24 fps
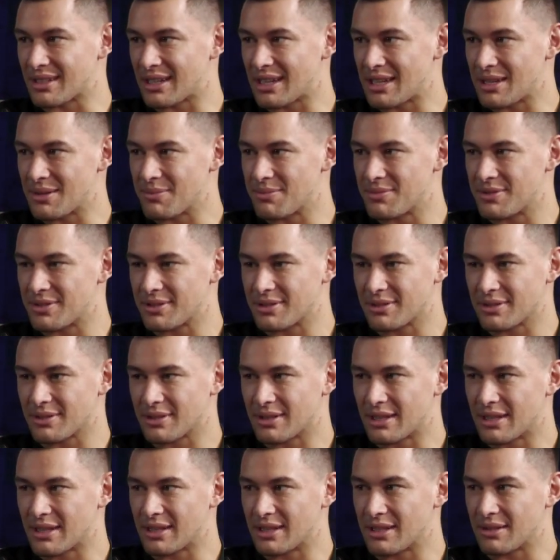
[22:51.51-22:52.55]
is clubs,
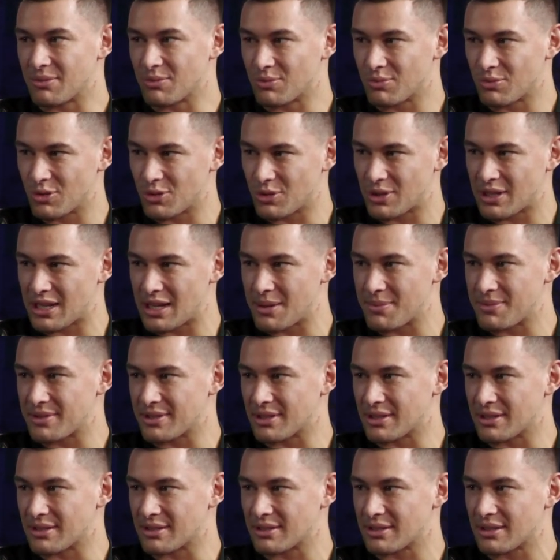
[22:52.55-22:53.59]
and then World
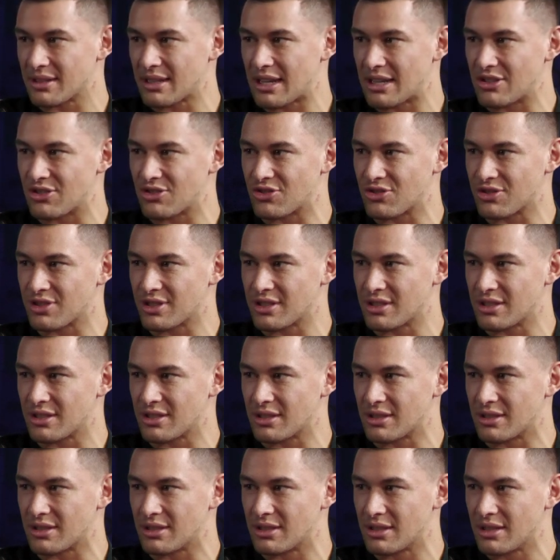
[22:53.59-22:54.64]
Cups is
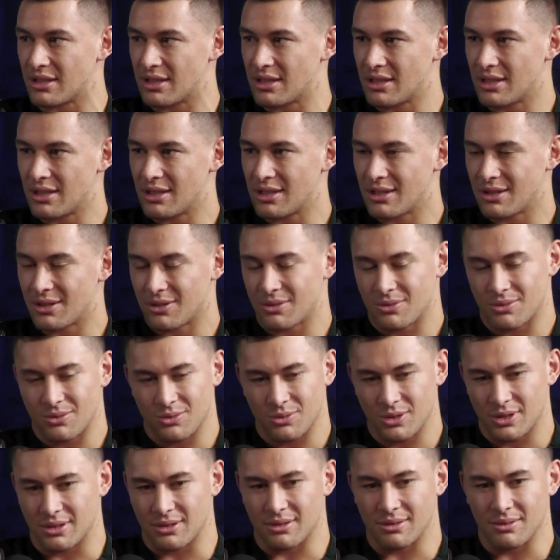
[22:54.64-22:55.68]
country, and yeah.
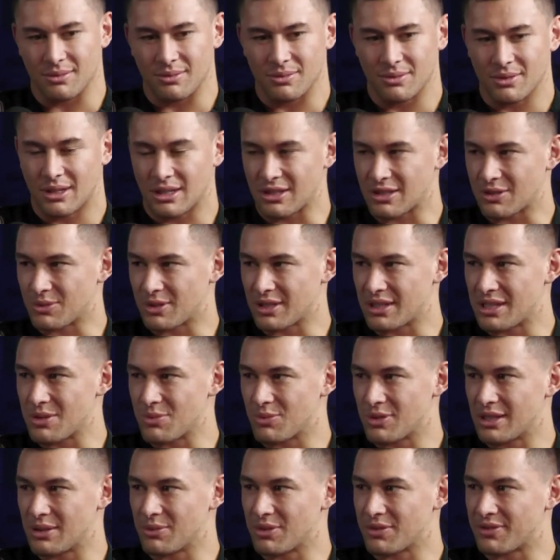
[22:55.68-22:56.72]
win. I just want to
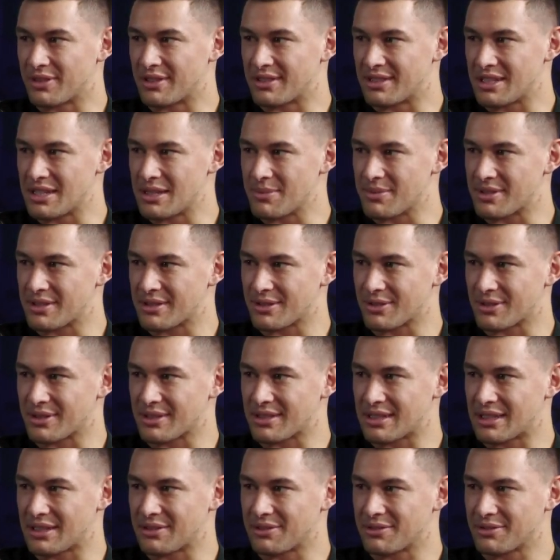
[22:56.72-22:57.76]
keep winning with the team sort
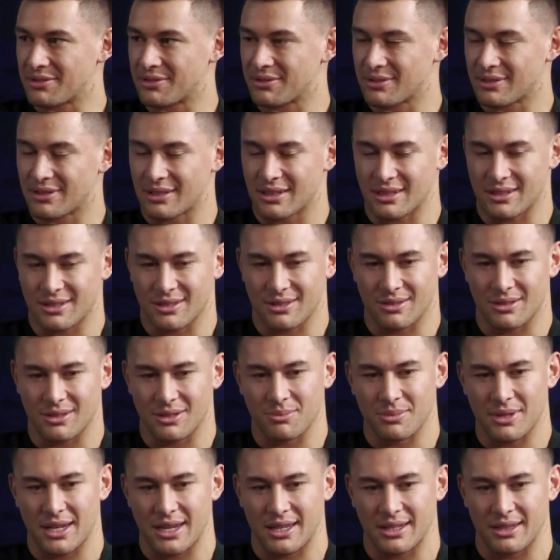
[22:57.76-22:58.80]
of stuff. Mm. That's
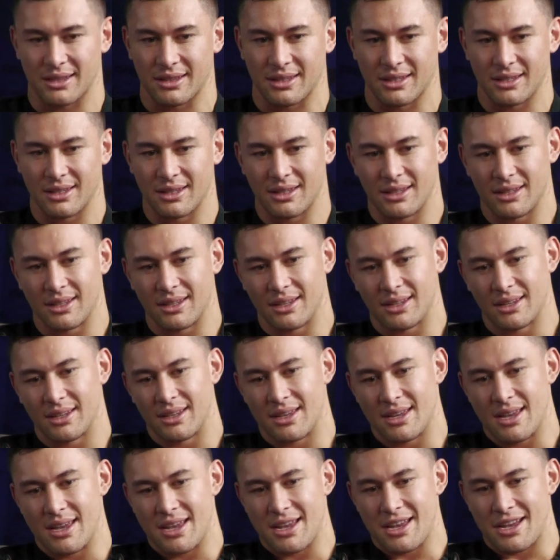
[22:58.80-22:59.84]
the main
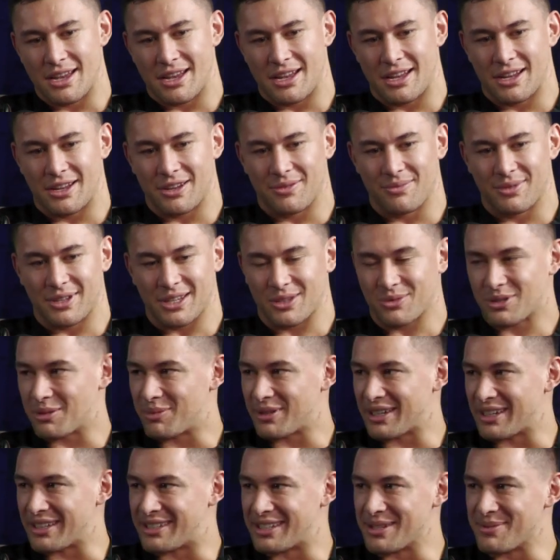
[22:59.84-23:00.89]
um, that's
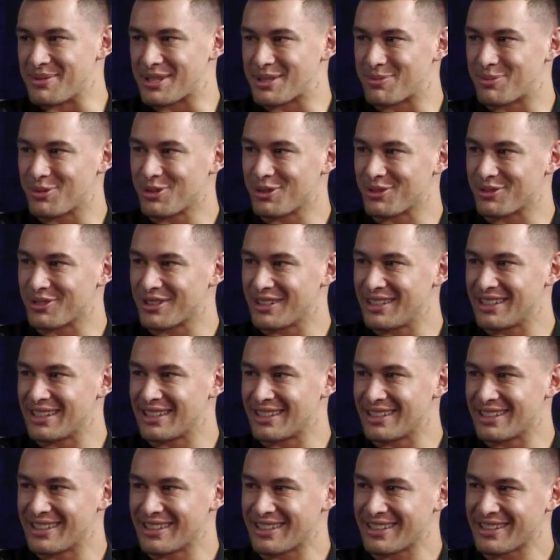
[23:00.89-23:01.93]
why I play a team sport. Yeah,
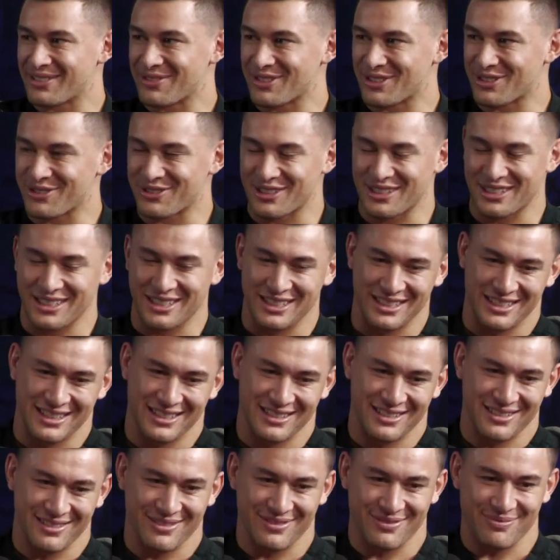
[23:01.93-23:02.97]
really, yeah. You know, that's I'm right, not
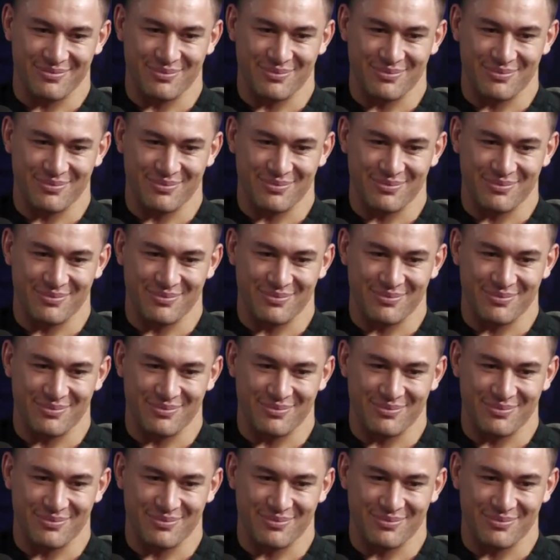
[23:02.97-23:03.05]
really yeah.